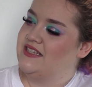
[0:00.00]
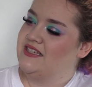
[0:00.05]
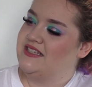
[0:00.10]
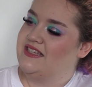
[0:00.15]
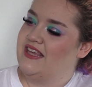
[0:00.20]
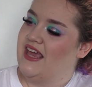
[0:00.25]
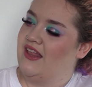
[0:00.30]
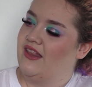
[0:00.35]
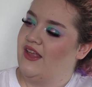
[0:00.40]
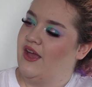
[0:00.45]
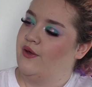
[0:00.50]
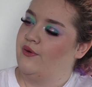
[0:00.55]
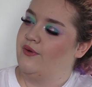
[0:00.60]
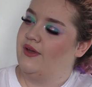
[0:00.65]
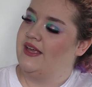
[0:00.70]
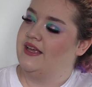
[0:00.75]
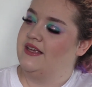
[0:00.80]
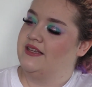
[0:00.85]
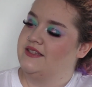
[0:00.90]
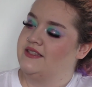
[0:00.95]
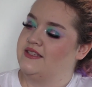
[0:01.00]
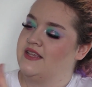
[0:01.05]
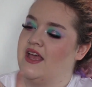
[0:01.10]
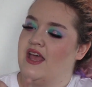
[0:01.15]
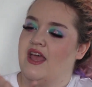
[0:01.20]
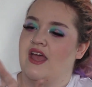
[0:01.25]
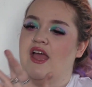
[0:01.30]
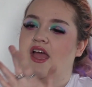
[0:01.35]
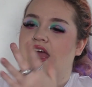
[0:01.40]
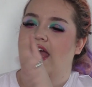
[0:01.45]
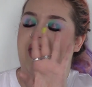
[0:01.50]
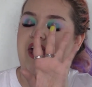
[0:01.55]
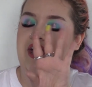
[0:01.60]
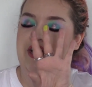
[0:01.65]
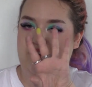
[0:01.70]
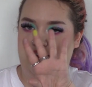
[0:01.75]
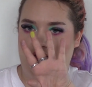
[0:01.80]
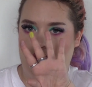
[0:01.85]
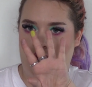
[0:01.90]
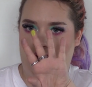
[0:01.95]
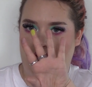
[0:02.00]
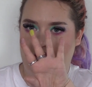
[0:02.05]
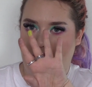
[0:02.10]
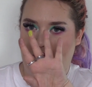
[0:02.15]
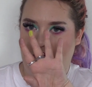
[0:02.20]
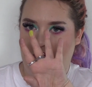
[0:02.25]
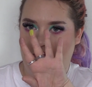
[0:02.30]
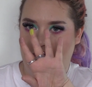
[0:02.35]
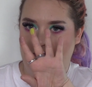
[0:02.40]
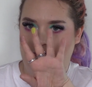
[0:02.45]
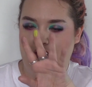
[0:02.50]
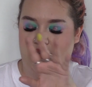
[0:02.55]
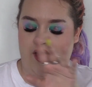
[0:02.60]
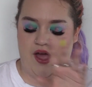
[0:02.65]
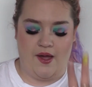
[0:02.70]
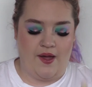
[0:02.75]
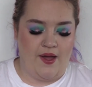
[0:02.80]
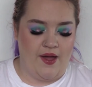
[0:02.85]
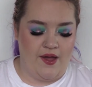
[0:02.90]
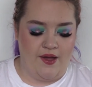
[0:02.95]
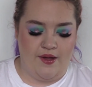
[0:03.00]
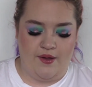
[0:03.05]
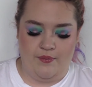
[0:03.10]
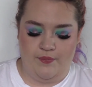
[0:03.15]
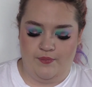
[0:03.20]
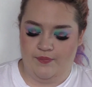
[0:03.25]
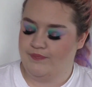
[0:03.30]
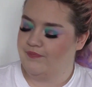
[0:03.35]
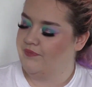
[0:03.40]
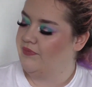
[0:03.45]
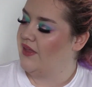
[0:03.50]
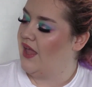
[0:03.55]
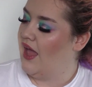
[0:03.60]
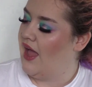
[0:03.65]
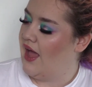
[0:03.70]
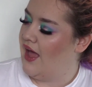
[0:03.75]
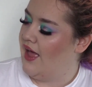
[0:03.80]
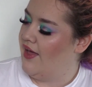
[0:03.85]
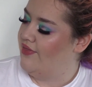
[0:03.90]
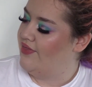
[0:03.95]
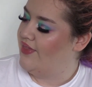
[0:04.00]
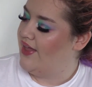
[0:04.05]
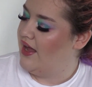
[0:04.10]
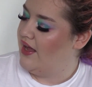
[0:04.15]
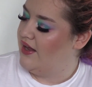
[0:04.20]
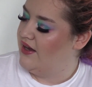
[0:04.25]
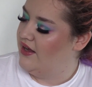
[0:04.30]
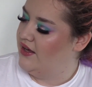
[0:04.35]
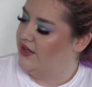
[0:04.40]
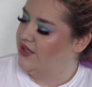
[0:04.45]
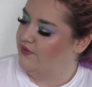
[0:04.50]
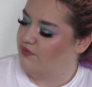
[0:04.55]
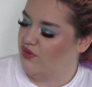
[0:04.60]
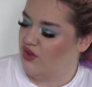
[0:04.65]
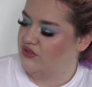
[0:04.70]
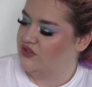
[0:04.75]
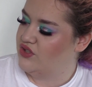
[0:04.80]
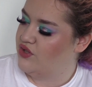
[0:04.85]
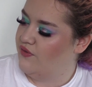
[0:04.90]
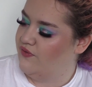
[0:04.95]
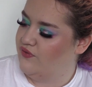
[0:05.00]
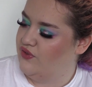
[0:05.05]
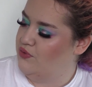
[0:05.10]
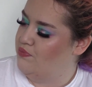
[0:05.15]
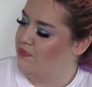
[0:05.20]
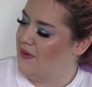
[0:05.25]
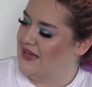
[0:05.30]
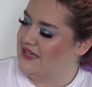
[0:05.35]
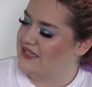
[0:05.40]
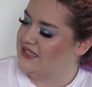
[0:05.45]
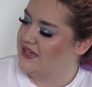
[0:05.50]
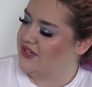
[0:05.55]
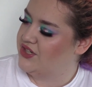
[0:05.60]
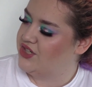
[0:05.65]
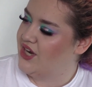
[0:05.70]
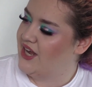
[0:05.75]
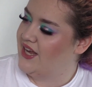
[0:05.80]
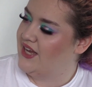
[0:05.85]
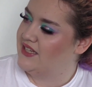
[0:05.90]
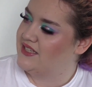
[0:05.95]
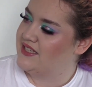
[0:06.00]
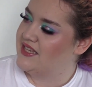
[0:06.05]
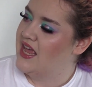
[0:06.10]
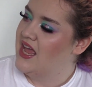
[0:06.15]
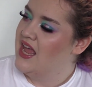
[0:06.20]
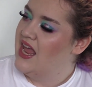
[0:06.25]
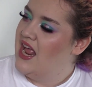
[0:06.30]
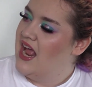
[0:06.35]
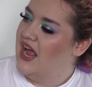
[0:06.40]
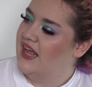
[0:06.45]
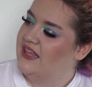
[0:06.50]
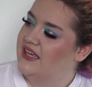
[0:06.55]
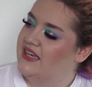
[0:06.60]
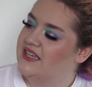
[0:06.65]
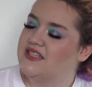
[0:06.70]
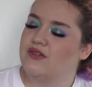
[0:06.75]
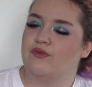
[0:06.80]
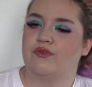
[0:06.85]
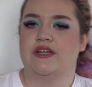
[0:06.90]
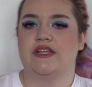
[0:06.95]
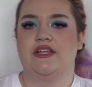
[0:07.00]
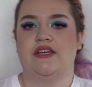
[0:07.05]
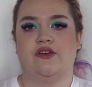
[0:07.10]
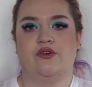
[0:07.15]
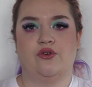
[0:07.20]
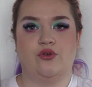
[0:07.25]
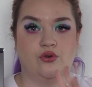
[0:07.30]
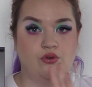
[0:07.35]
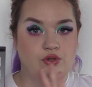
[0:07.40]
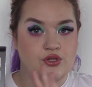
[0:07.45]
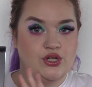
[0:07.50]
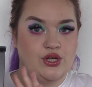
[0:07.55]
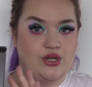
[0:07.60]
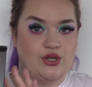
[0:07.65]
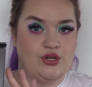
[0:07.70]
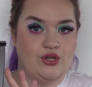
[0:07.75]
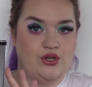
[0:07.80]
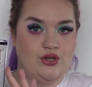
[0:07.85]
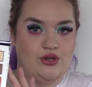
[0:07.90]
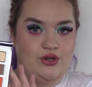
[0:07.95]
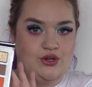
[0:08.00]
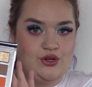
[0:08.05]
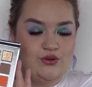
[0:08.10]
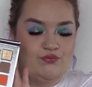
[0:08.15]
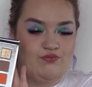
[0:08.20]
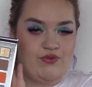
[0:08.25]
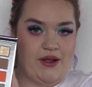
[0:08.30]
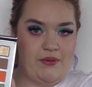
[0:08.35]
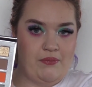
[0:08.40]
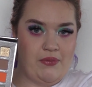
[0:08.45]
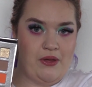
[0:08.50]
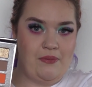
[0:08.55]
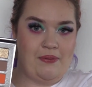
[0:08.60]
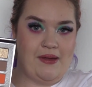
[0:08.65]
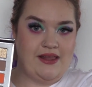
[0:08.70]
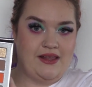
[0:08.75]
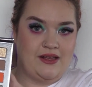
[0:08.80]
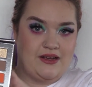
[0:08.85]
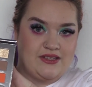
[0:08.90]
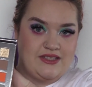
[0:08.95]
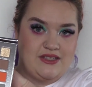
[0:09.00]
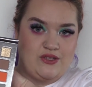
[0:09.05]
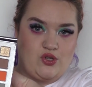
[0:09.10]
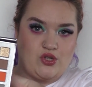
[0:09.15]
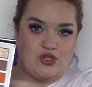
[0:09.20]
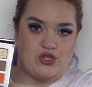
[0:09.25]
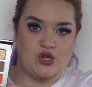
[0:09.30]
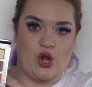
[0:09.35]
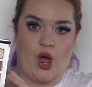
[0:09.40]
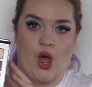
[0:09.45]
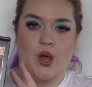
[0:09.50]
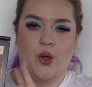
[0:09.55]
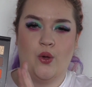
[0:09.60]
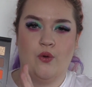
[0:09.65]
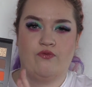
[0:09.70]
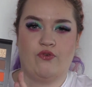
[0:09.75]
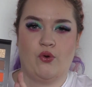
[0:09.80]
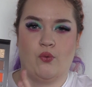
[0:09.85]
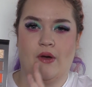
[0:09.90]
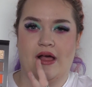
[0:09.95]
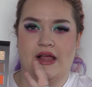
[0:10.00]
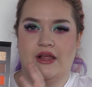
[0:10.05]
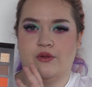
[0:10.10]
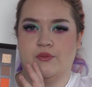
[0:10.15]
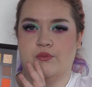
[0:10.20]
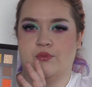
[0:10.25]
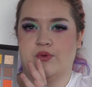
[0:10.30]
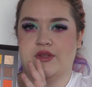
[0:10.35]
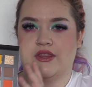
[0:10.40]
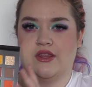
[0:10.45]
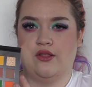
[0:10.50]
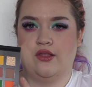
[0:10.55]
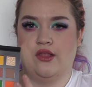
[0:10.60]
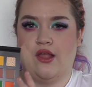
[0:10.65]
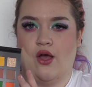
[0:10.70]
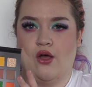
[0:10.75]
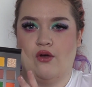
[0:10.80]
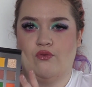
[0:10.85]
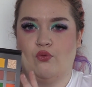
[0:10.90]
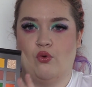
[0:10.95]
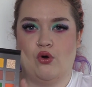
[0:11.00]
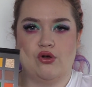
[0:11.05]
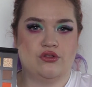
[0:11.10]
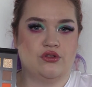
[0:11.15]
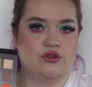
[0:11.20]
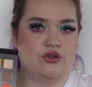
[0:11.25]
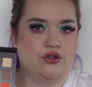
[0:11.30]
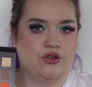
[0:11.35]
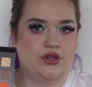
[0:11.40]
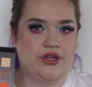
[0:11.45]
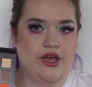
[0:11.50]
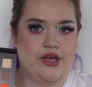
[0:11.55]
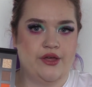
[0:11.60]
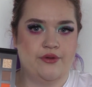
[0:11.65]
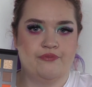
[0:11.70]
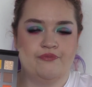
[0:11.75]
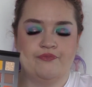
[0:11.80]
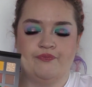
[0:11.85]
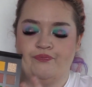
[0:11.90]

This yellow is incredible. Um, and then you've got sort of your basic shades. I think it's a really good rainbow palette because it doesn't overwhelm with a lot of one colour.